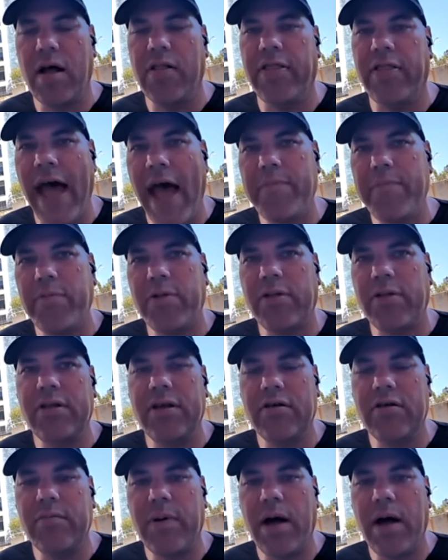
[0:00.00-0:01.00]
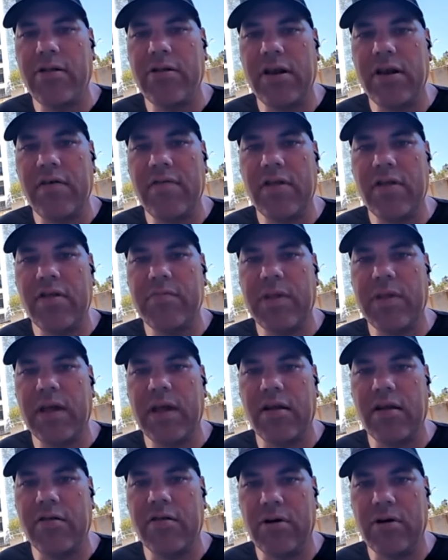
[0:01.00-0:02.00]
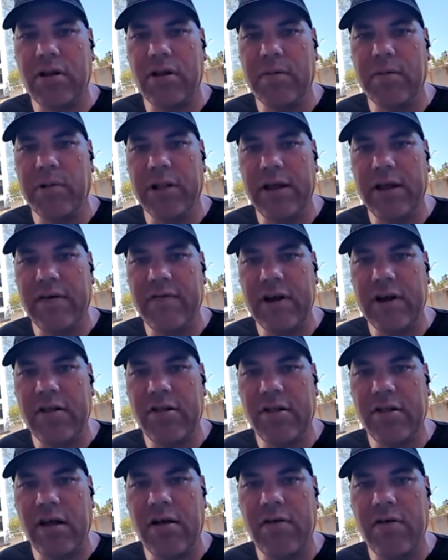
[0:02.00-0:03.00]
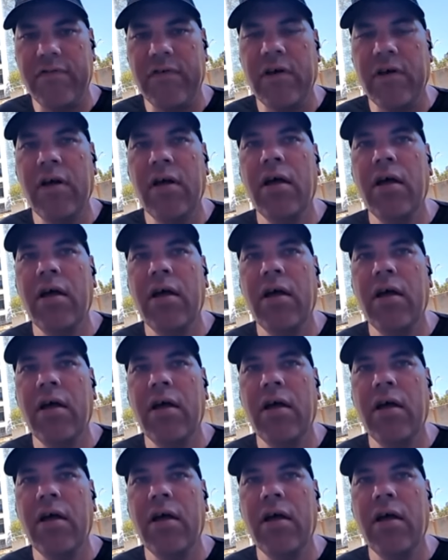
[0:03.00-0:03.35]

a lapsed neo-positivism that doesn't really believe in itself.